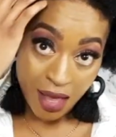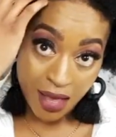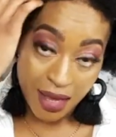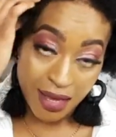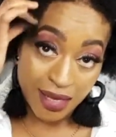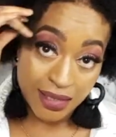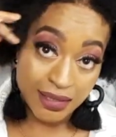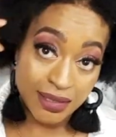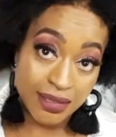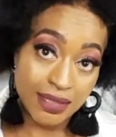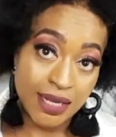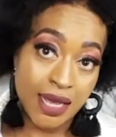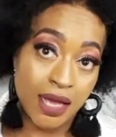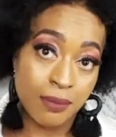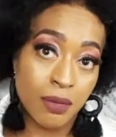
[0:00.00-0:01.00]

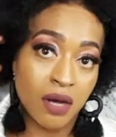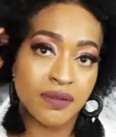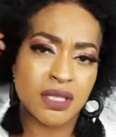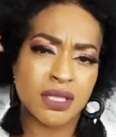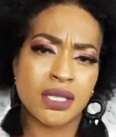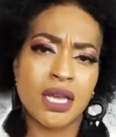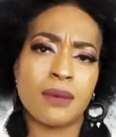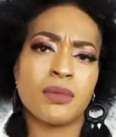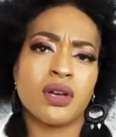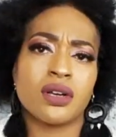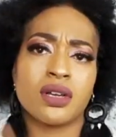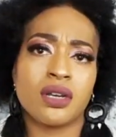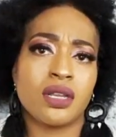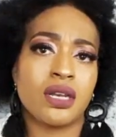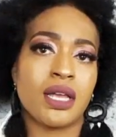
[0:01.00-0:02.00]
And obviously I'm not
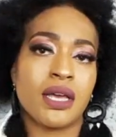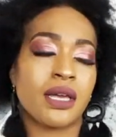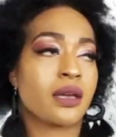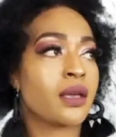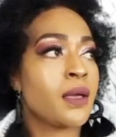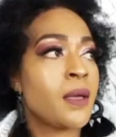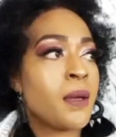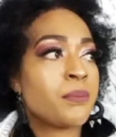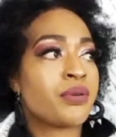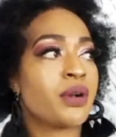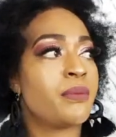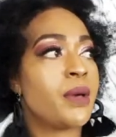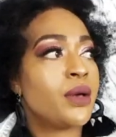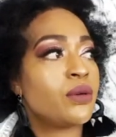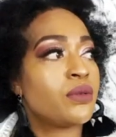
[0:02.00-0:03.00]
gonna like
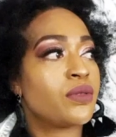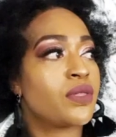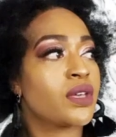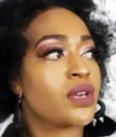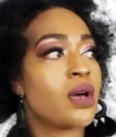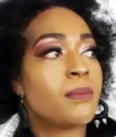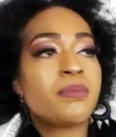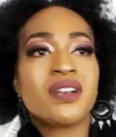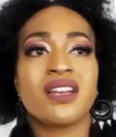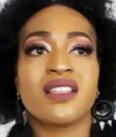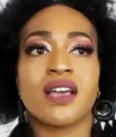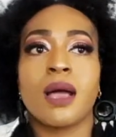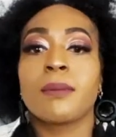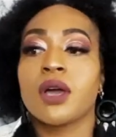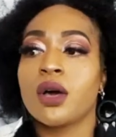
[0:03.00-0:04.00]
promote the company
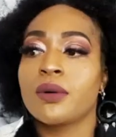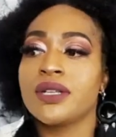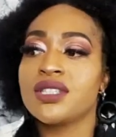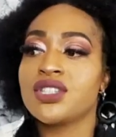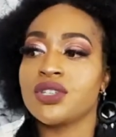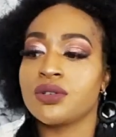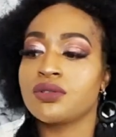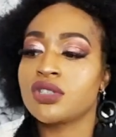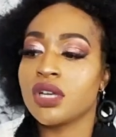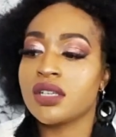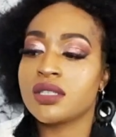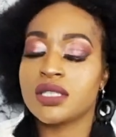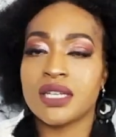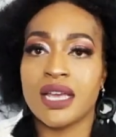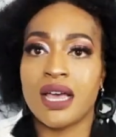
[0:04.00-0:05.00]
that I'm going to
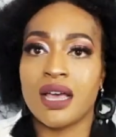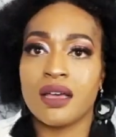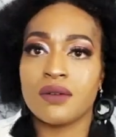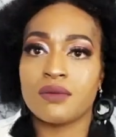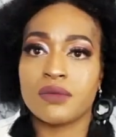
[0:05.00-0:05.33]
just yet.